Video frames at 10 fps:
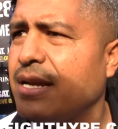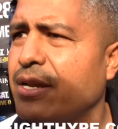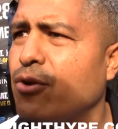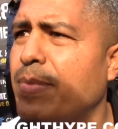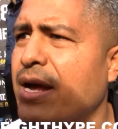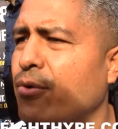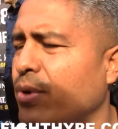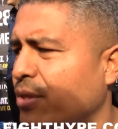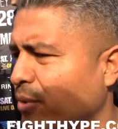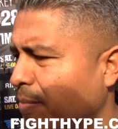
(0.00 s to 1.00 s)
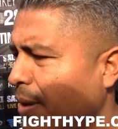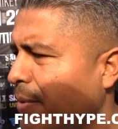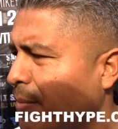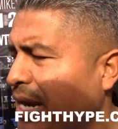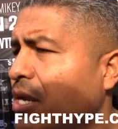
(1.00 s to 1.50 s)
legal battle with with Bob
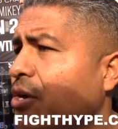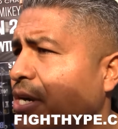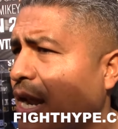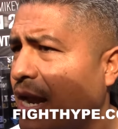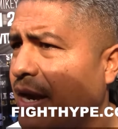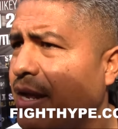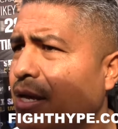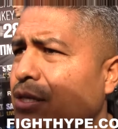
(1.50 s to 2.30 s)
Arum, Mikey learned a lot.